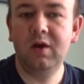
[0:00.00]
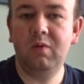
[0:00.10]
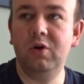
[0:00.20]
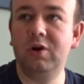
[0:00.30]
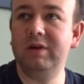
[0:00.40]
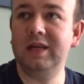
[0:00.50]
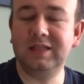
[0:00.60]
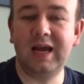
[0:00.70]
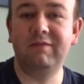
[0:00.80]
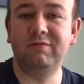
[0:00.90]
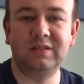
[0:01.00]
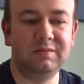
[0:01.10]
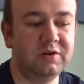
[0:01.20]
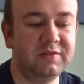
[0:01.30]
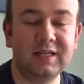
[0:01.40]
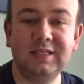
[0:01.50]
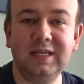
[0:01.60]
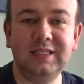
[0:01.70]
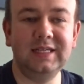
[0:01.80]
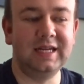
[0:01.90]
work we need to have to move that
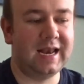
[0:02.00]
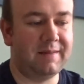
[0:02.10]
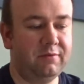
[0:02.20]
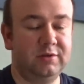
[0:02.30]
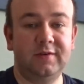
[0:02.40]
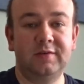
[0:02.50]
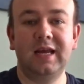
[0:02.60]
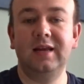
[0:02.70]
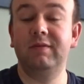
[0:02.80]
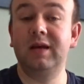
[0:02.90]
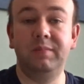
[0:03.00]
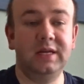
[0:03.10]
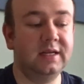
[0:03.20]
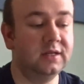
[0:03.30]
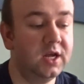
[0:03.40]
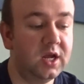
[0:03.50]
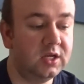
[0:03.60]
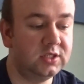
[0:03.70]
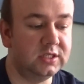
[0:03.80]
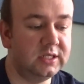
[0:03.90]
CT clamp, which we'll have to get another company in
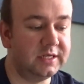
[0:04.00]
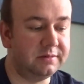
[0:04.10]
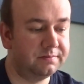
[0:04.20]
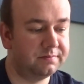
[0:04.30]
to do.